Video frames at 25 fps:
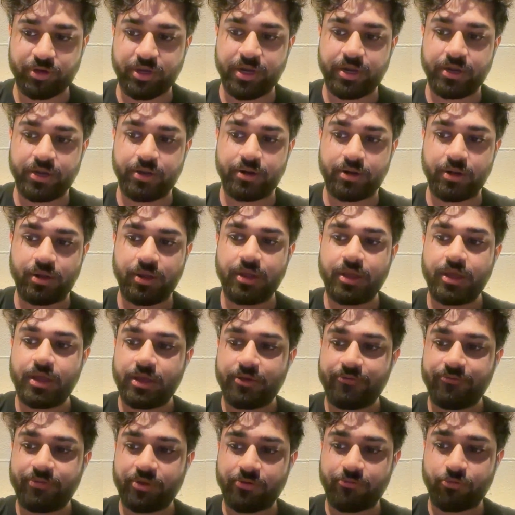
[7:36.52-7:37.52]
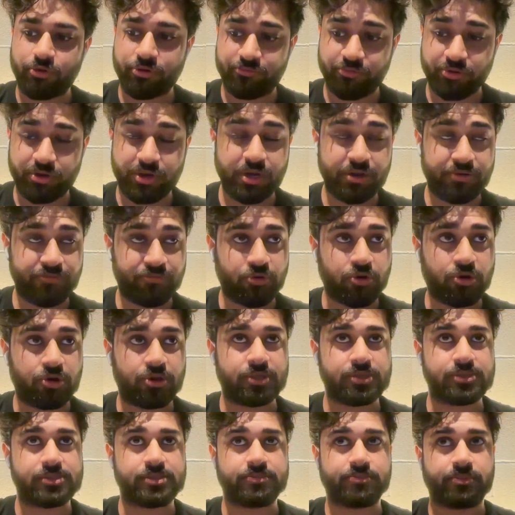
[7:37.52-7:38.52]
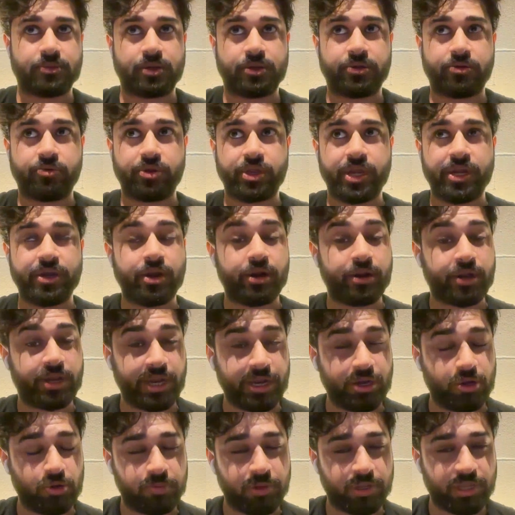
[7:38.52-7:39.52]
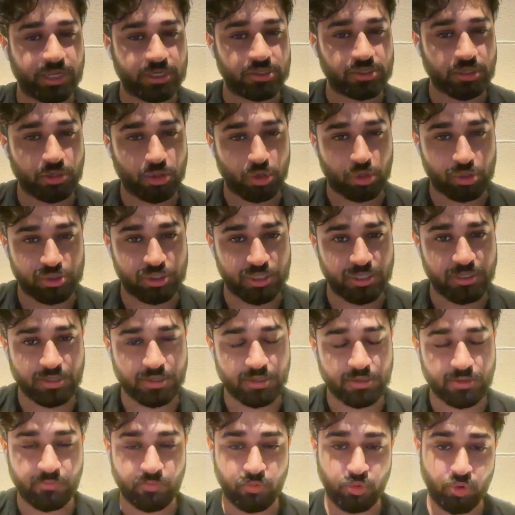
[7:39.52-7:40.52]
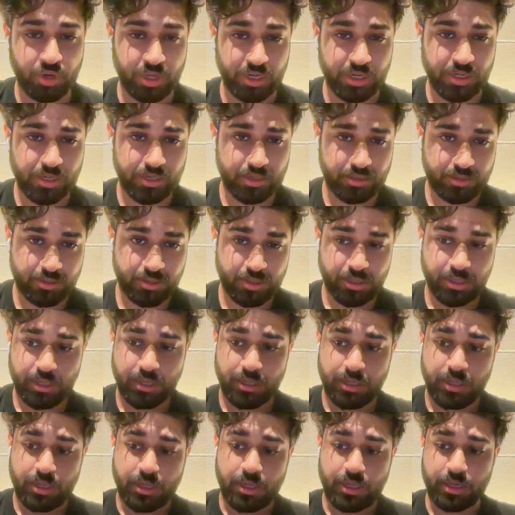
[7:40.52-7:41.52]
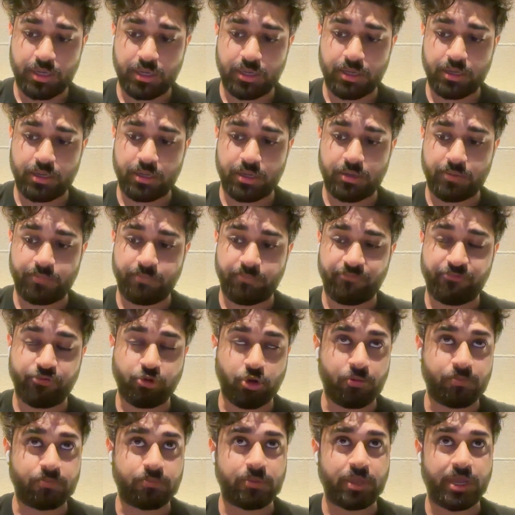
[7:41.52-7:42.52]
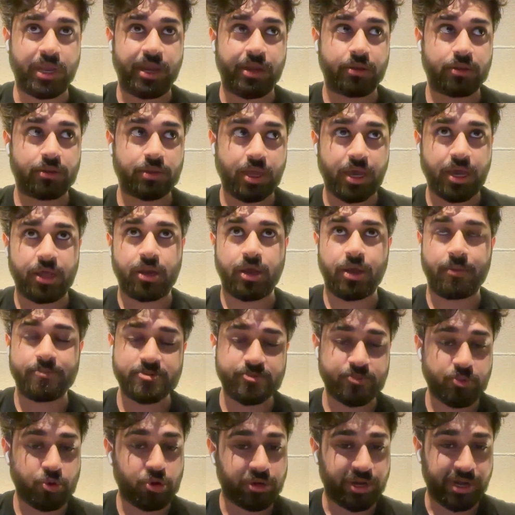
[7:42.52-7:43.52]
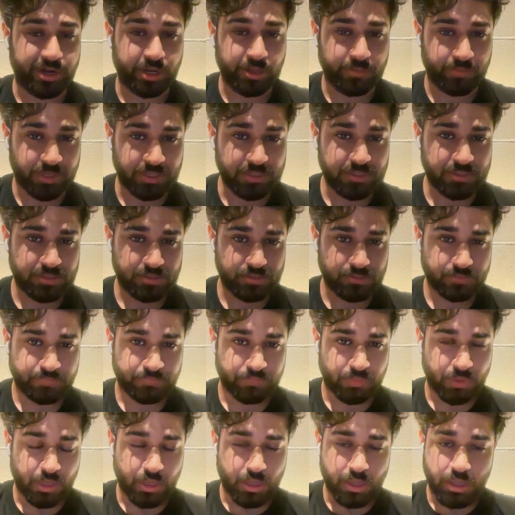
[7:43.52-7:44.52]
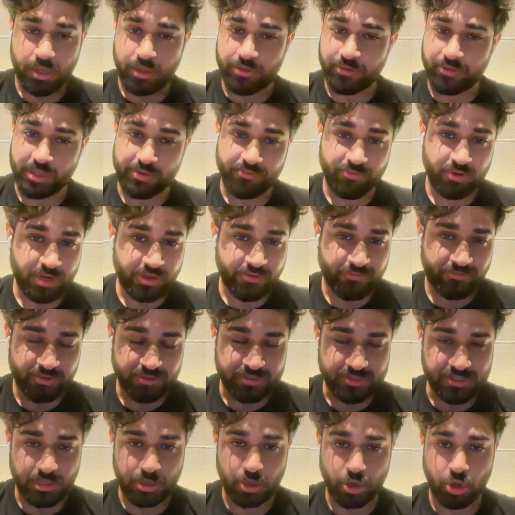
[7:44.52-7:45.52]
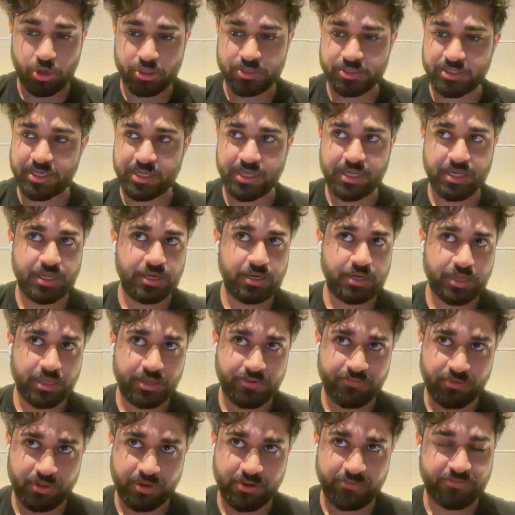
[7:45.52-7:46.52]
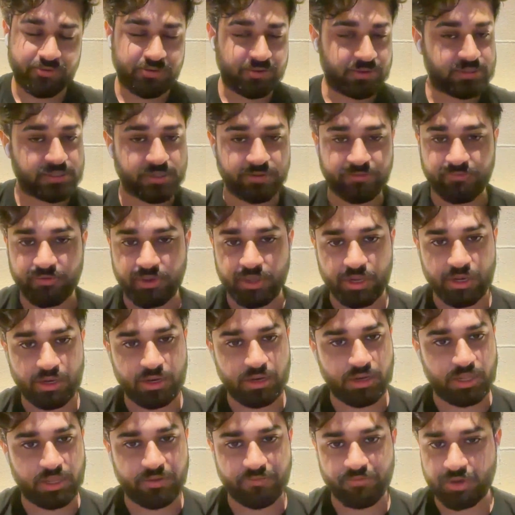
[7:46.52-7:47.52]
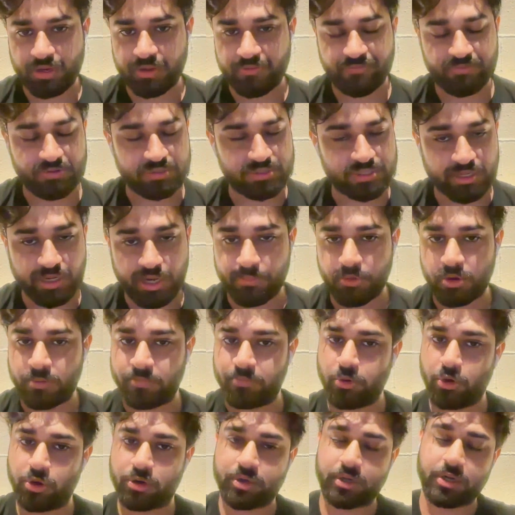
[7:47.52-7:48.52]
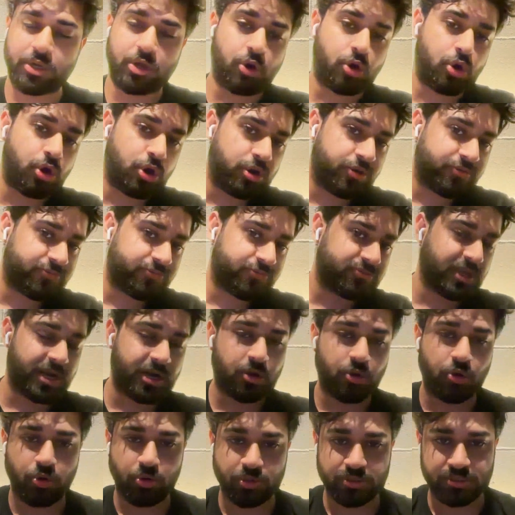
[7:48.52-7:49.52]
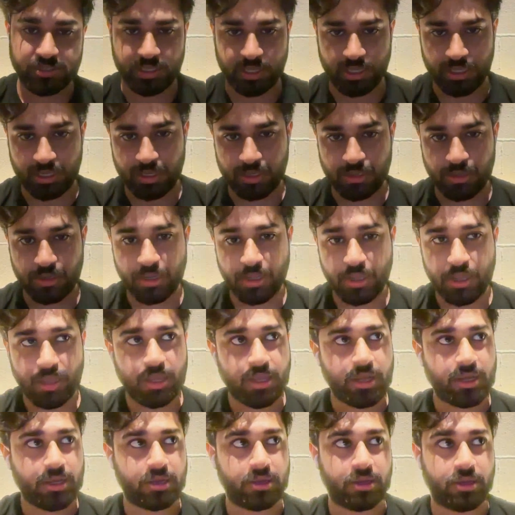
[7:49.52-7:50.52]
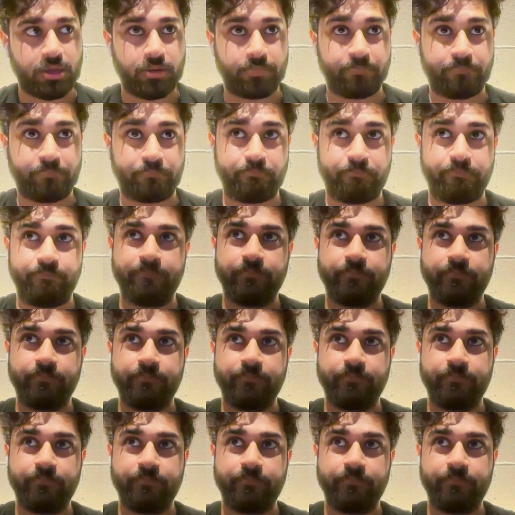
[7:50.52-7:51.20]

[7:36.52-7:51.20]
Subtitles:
what we did was create a deduplication logic one from the entire HubSpot database, even if it's a lost deal, even if it's a win, even if it's a demo booked, all of that goes in uh,